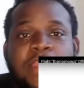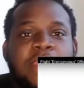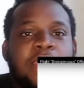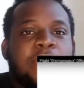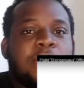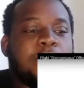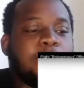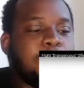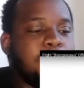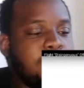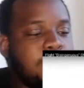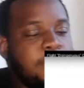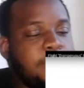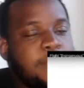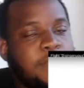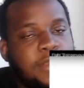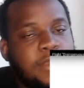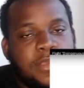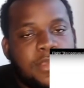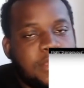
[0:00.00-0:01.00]
that nigga.
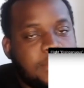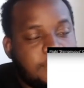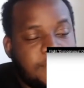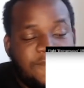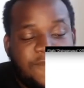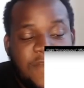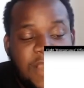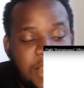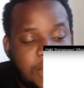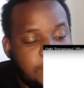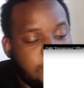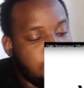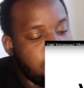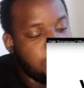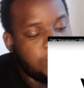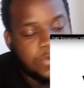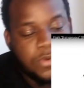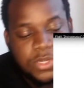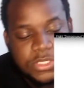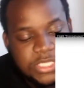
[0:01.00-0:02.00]
Follow you,
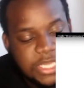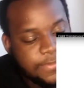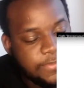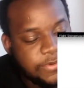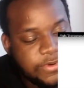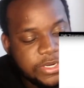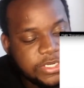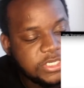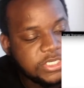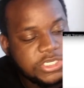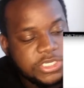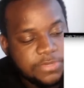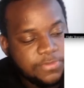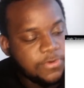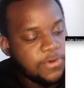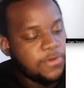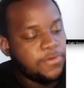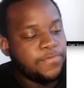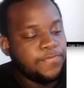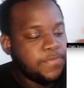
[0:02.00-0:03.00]
do all type of crazy shit,
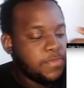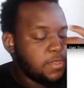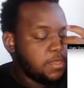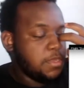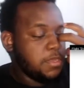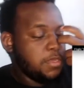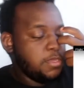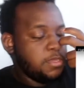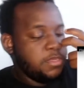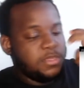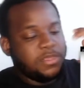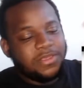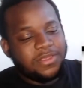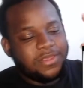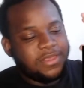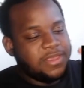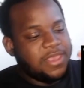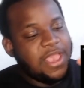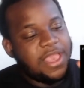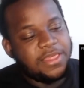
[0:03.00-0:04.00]
bro.
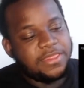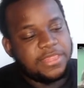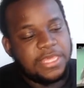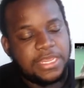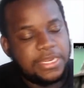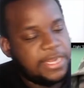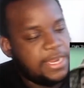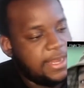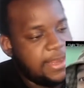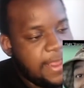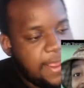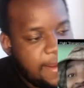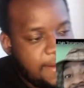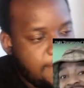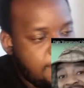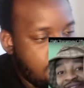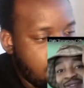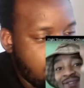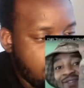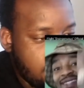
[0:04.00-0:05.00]
You can't think like that.
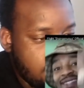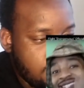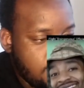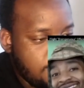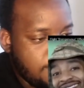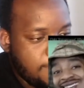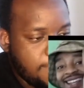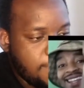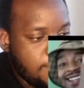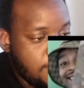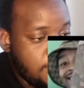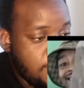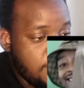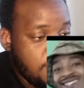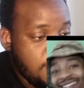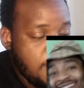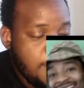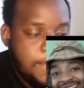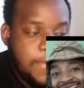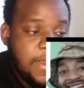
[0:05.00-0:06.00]

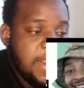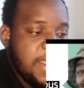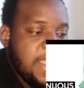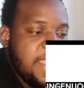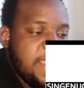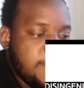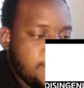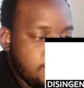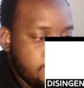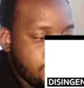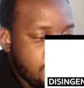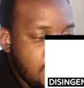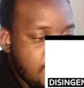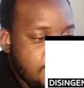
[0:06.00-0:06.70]
But hey, my